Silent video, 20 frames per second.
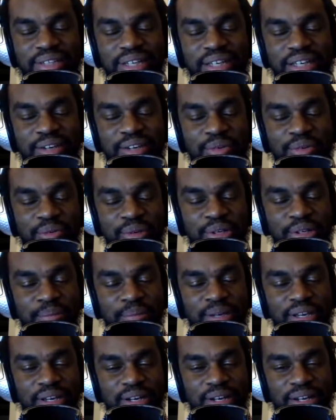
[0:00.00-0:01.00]
Like, it was really
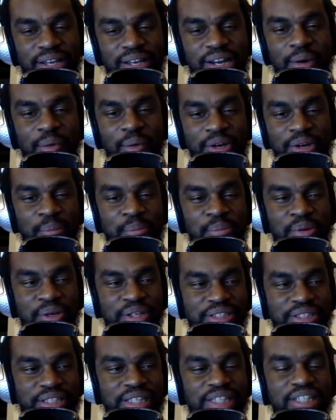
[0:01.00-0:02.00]
bad. And I wanted to
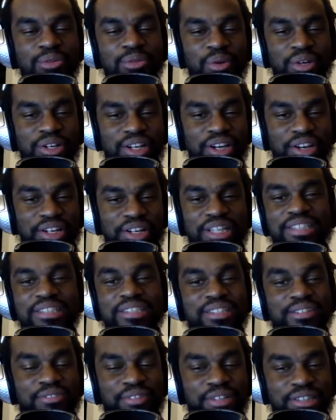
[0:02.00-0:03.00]
punch each one of y'all niggas
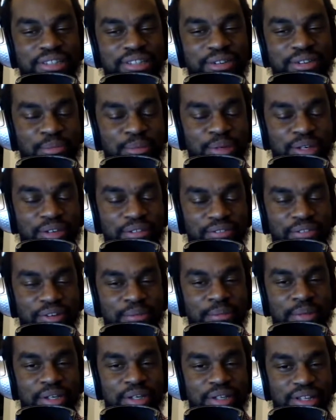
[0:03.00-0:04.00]
in the face that was making fun
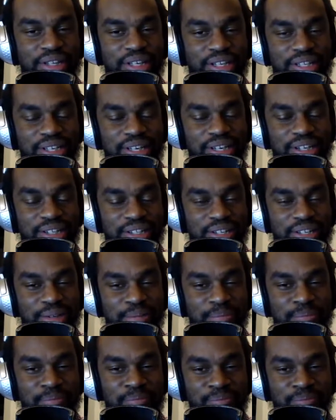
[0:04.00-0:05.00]
of me the entire
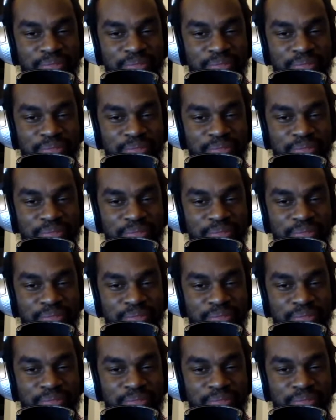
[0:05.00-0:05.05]
time.